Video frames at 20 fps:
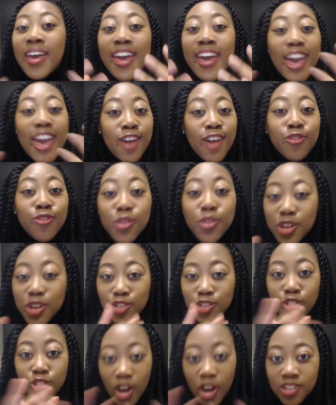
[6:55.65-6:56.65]
Hair food
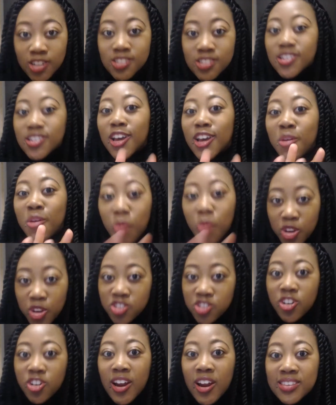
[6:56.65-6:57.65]
is not a
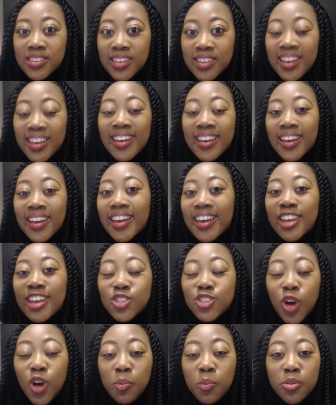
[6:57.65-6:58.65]
moisturizer. It's
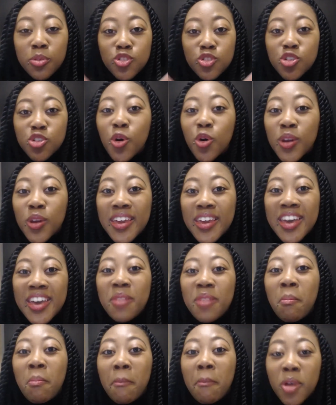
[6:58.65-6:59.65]
got
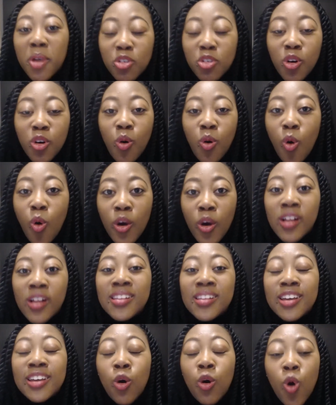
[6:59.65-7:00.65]
petroleum, mineral
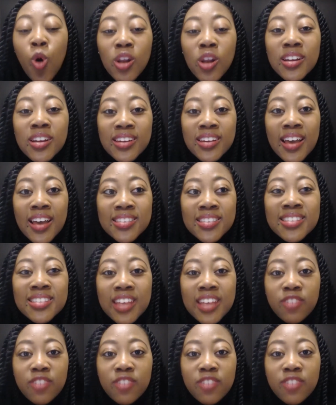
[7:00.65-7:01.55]
oil. All it does, it's like